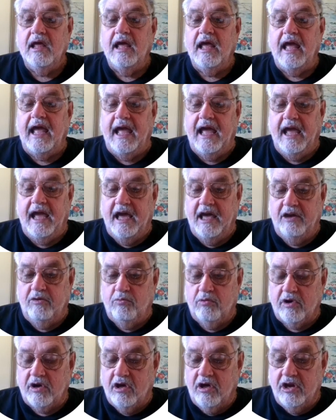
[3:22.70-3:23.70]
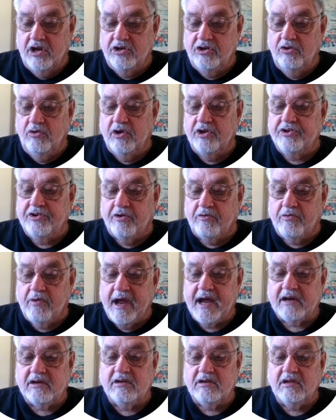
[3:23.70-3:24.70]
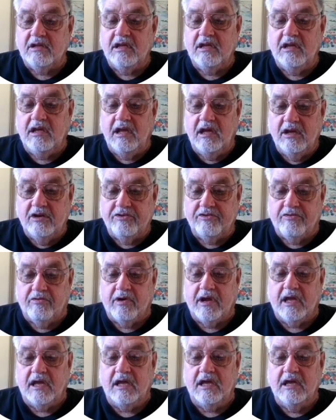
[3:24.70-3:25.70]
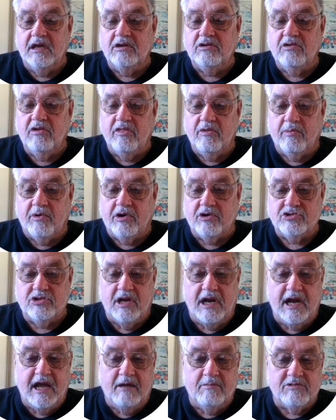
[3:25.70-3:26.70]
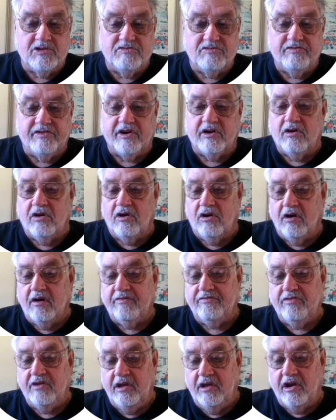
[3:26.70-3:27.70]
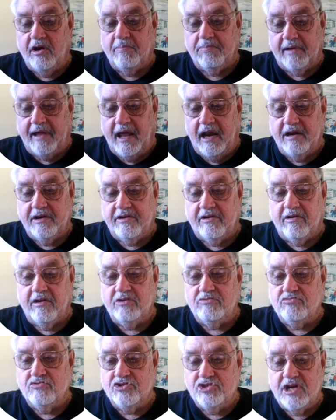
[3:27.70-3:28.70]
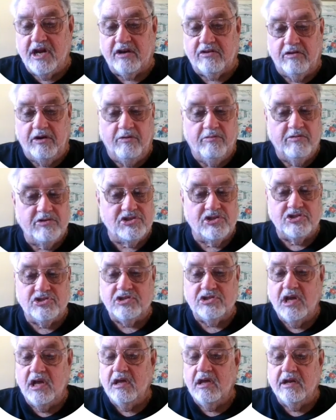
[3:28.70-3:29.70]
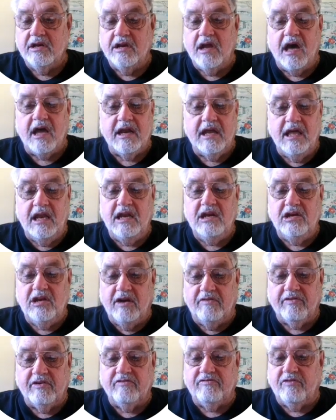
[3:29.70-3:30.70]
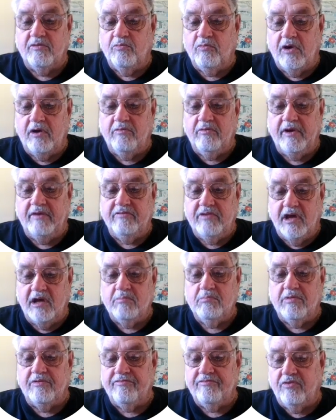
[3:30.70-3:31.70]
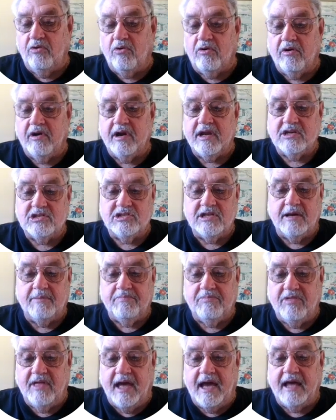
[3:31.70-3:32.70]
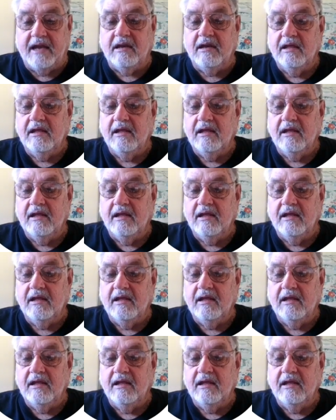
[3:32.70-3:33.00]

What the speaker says: And we're going to do a direct entry into the Martian atmosphere off the interplanetary trajectory, which is not any different from what we've done before, except that